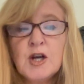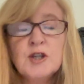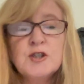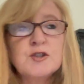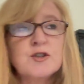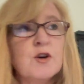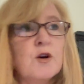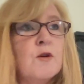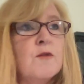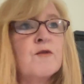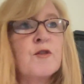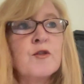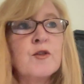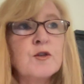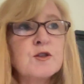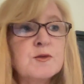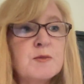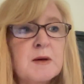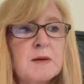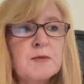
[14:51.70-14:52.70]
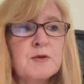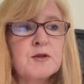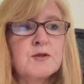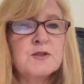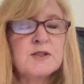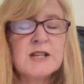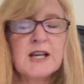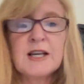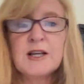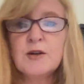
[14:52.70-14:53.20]
So for those people who
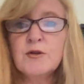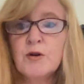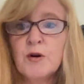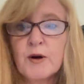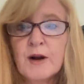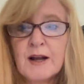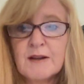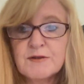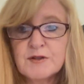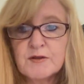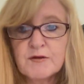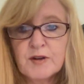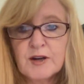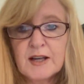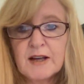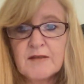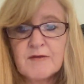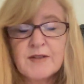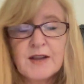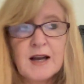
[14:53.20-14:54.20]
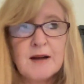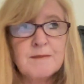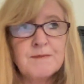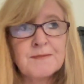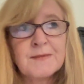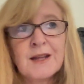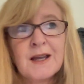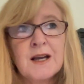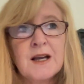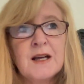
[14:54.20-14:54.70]
say you don't have to forgive them,
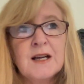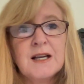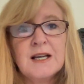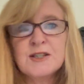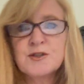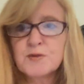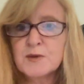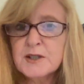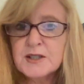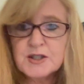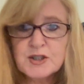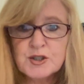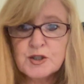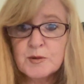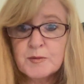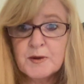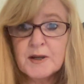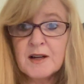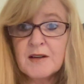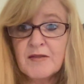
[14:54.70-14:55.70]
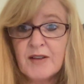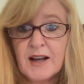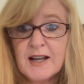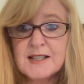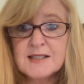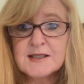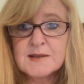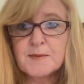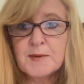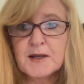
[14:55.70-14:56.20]
it's really stupid
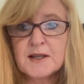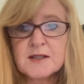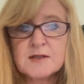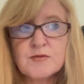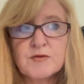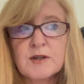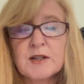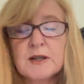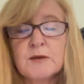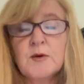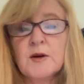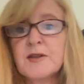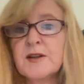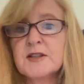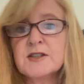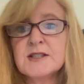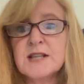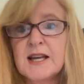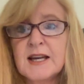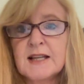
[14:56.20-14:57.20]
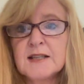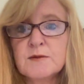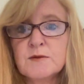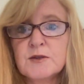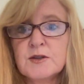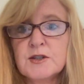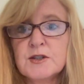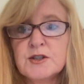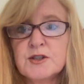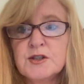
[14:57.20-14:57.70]
advice, because really what they're saying
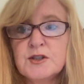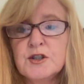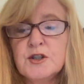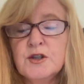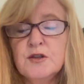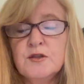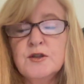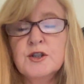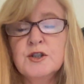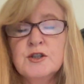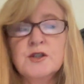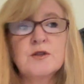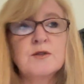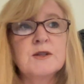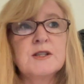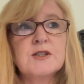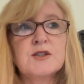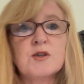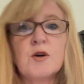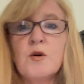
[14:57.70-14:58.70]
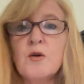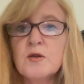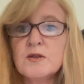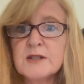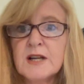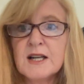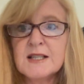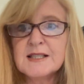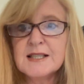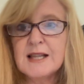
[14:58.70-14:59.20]
to you to do is to hold
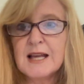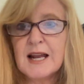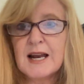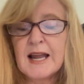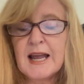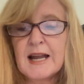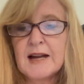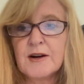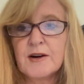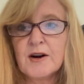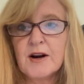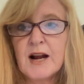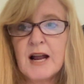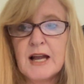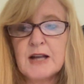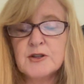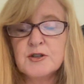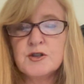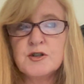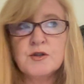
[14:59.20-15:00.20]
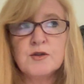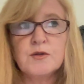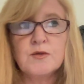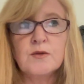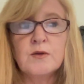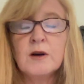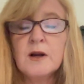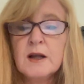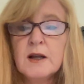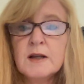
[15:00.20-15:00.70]
on to that anger and
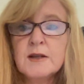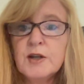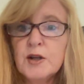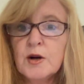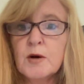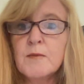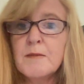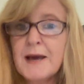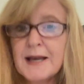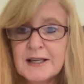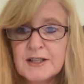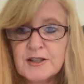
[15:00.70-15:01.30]
to, make